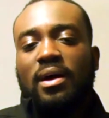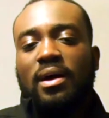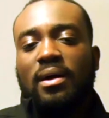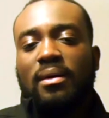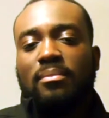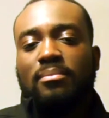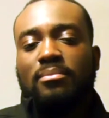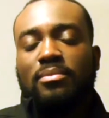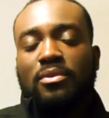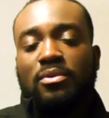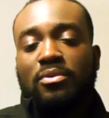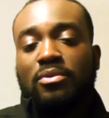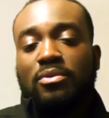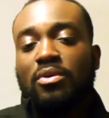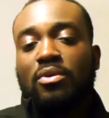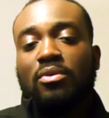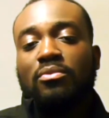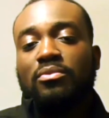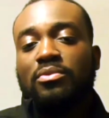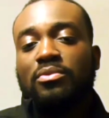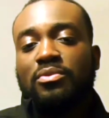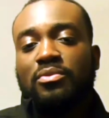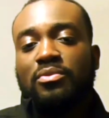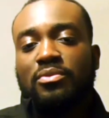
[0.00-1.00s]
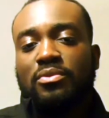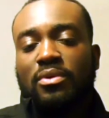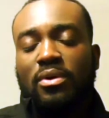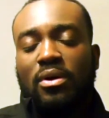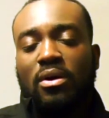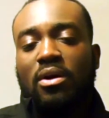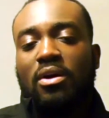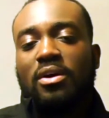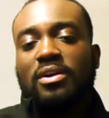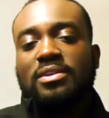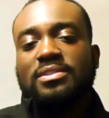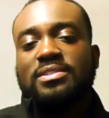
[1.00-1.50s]
they're going through a
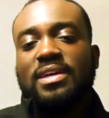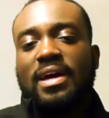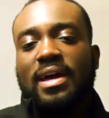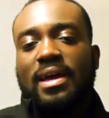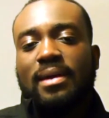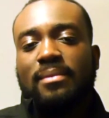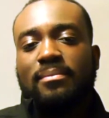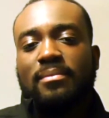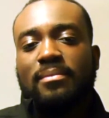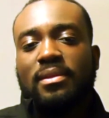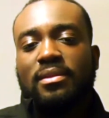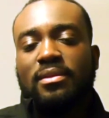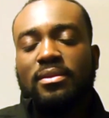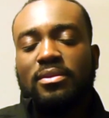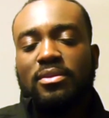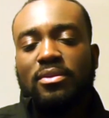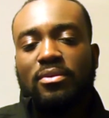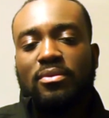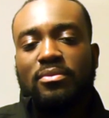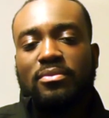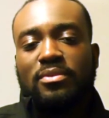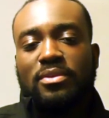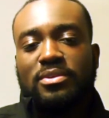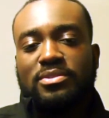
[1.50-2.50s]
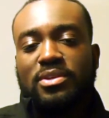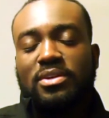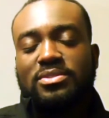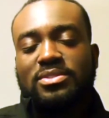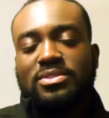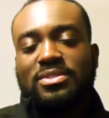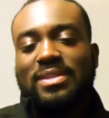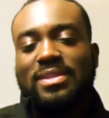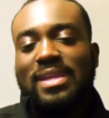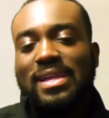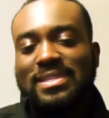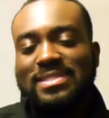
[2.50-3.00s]
hard time. And there's also
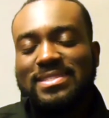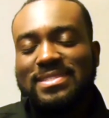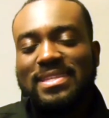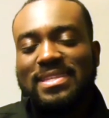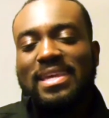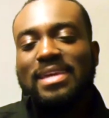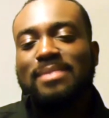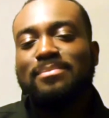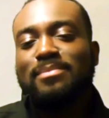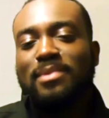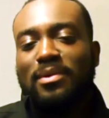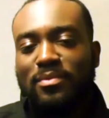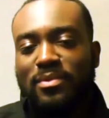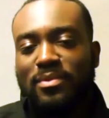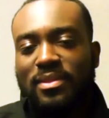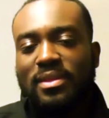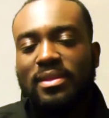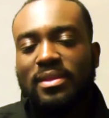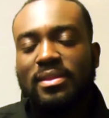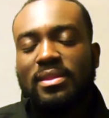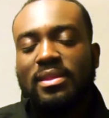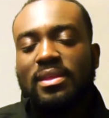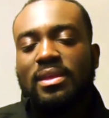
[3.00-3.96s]
that stigma within